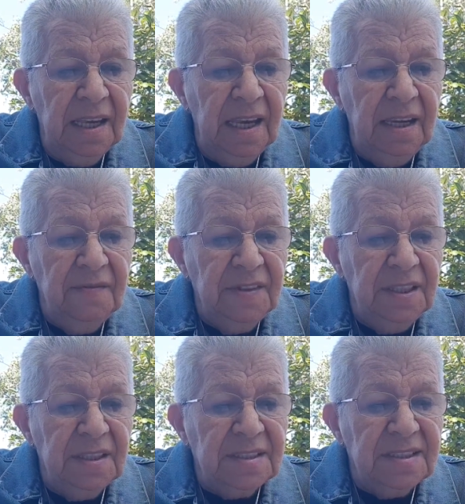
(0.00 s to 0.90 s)
even
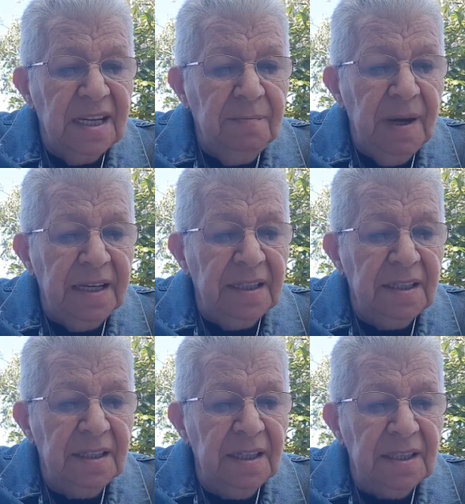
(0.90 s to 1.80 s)
in the same manner
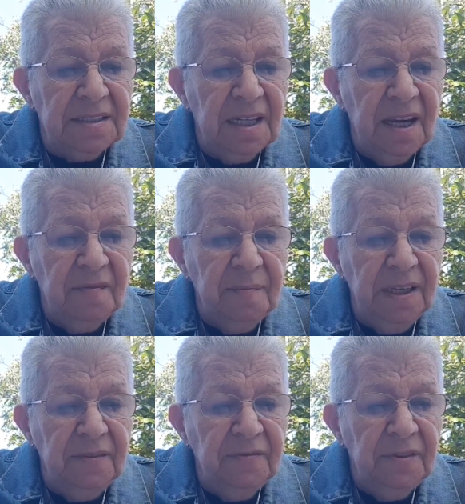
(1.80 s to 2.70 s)
as I have been